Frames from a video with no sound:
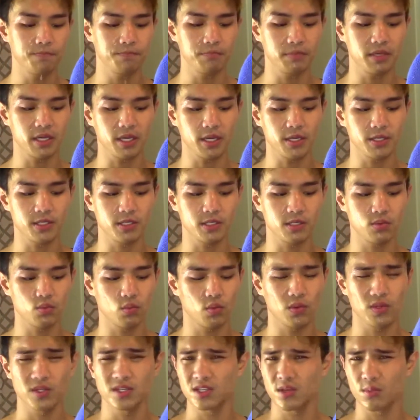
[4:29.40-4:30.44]
Because
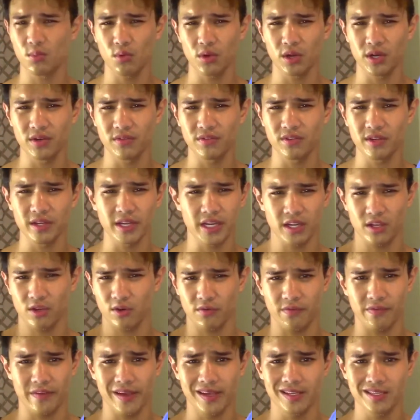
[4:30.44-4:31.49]
what's the point of cleaning your
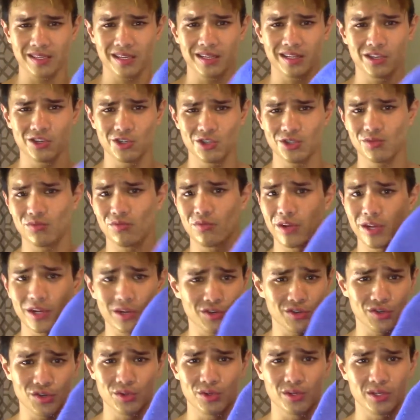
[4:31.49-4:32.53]
face and then just
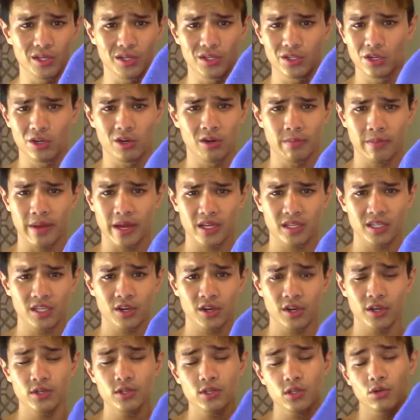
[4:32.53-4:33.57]
reintroducing dirt and
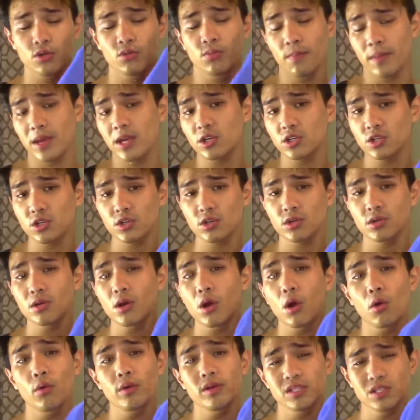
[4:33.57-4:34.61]
bacteria? So make sure you're
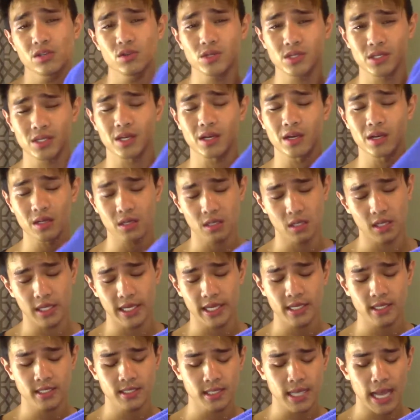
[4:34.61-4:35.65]
always using a
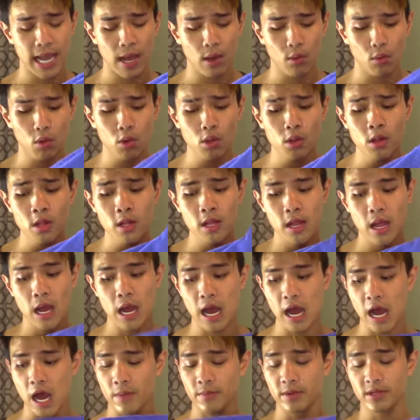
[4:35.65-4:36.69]
clean towel.
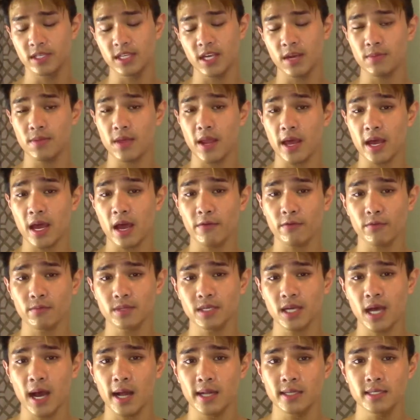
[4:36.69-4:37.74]
A tip that I got from
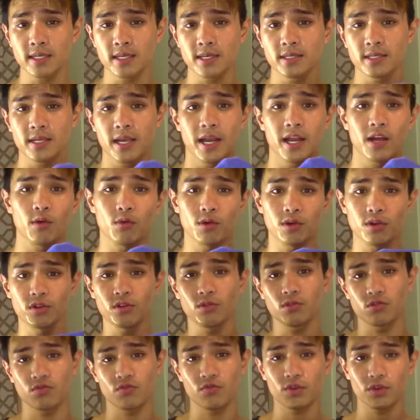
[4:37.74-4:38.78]
Tati is getting one of
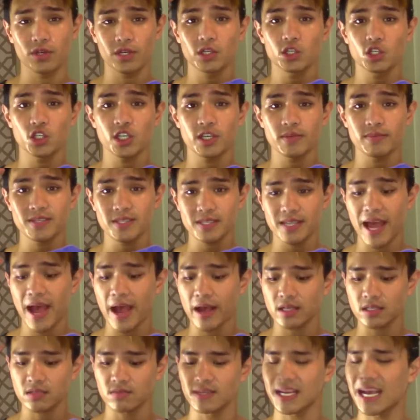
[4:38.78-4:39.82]
those really cheap
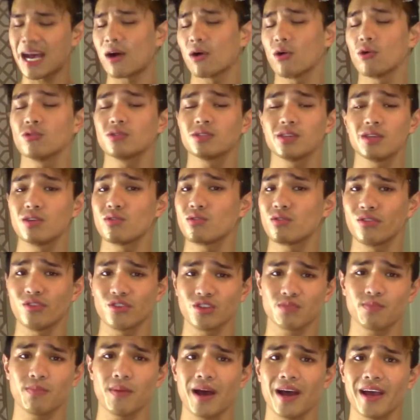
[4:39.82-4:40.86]
stacks of towels that you can
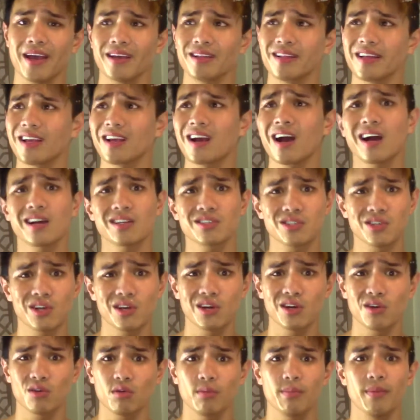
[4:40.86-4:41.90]
just buy at like
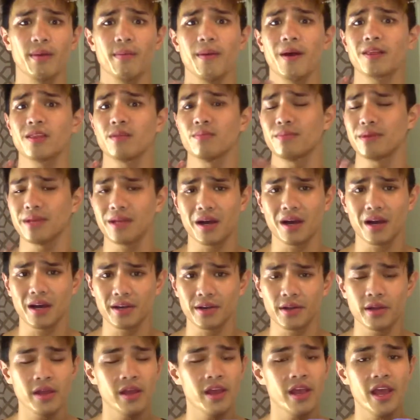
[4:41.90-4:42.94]
Costco or Bed Bath &
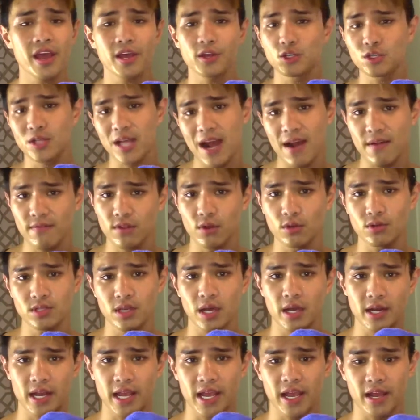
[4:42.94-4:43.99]
Beyond, and just have those
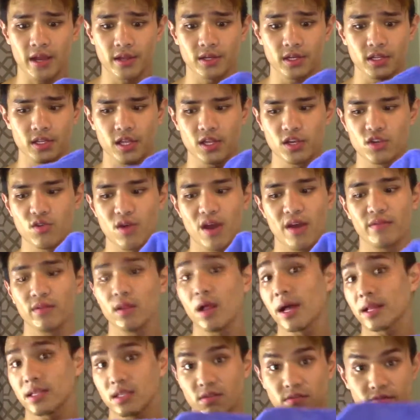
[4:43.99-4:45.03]
on hand, and then you have lots